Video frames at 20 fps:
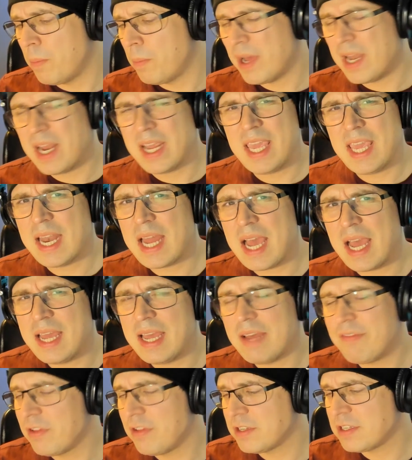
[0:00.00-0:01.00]
But again, I
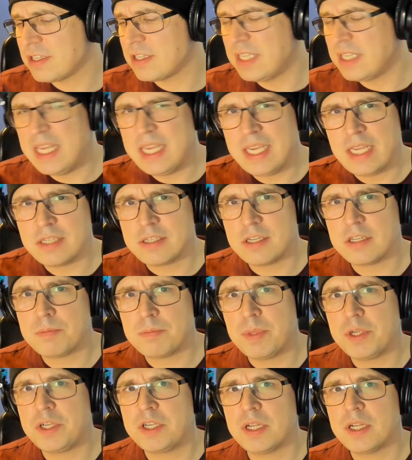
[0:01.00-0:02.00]
have a sneaky
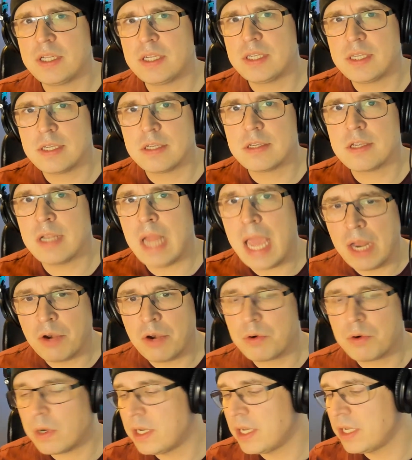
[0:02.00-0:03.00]
suspicion that this is an
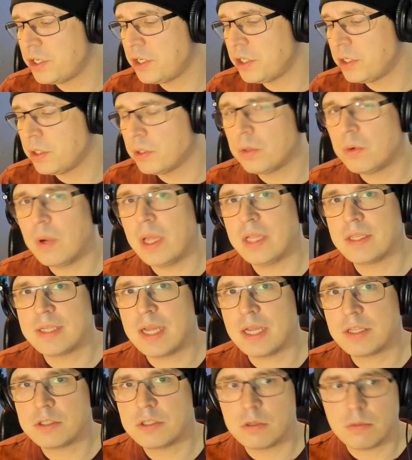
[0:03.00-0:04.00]
Android issue. It's
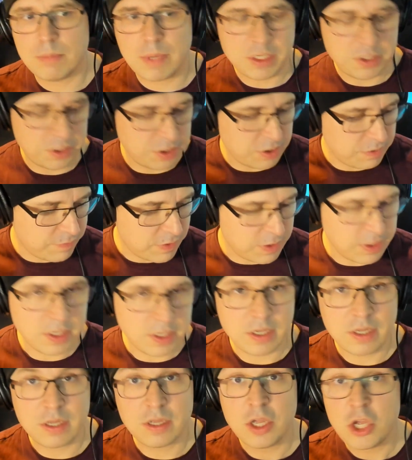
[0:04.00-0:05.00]
not so much of an
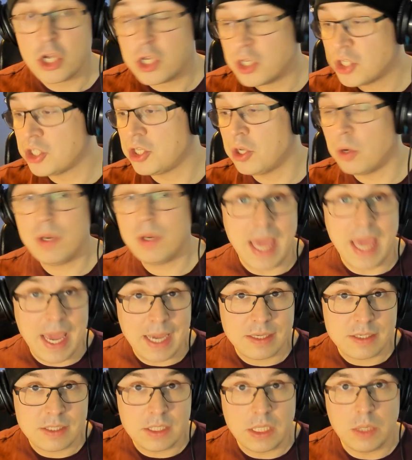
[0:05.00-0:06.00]
Sony
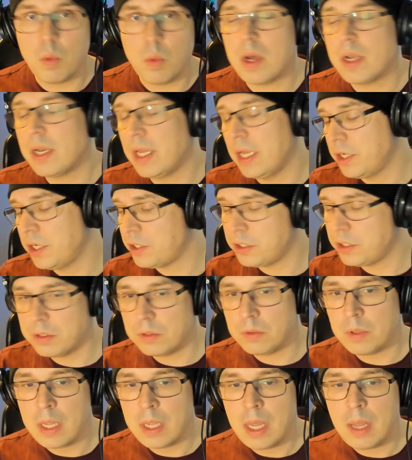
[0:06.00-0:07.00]
XZ1
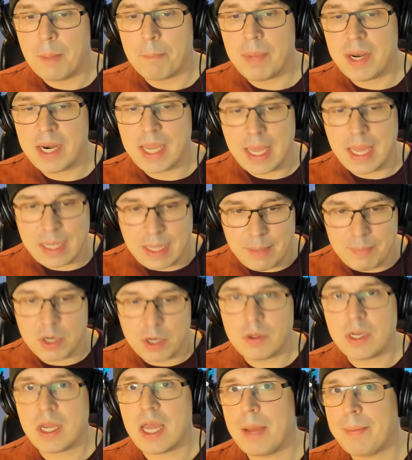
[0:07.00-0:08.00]
issue. But again, let me know
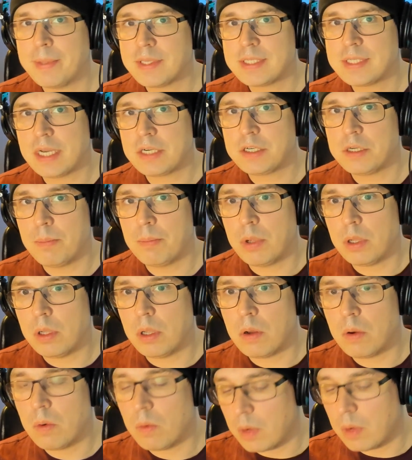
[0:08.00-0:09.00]
in the comment section
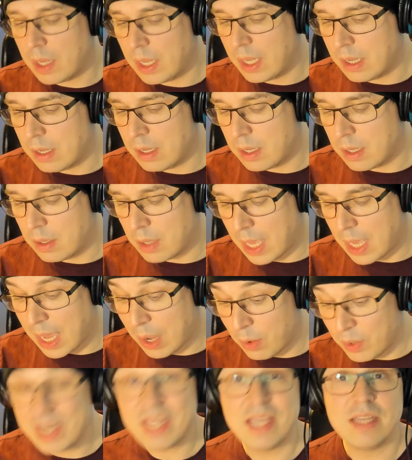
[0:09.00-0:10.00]
below
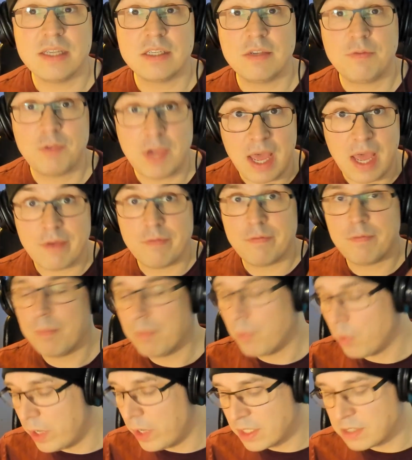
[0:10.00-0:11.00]
how it is if you have
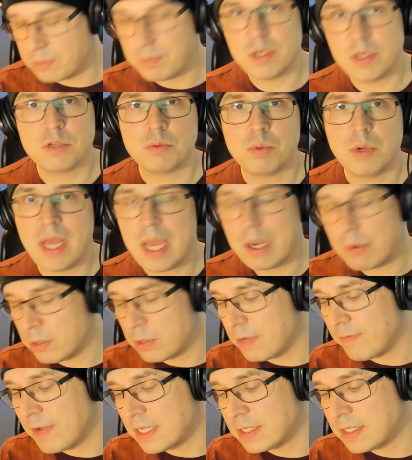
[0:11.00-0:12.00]
more experience with Android
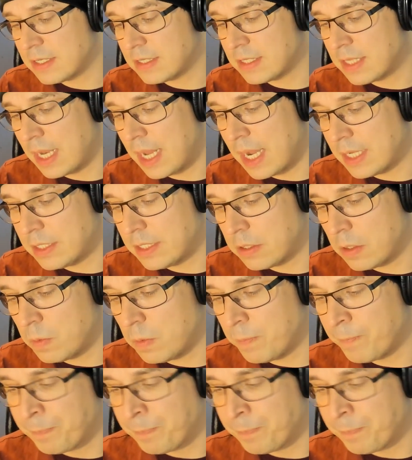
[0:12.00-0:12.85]
devices than I do.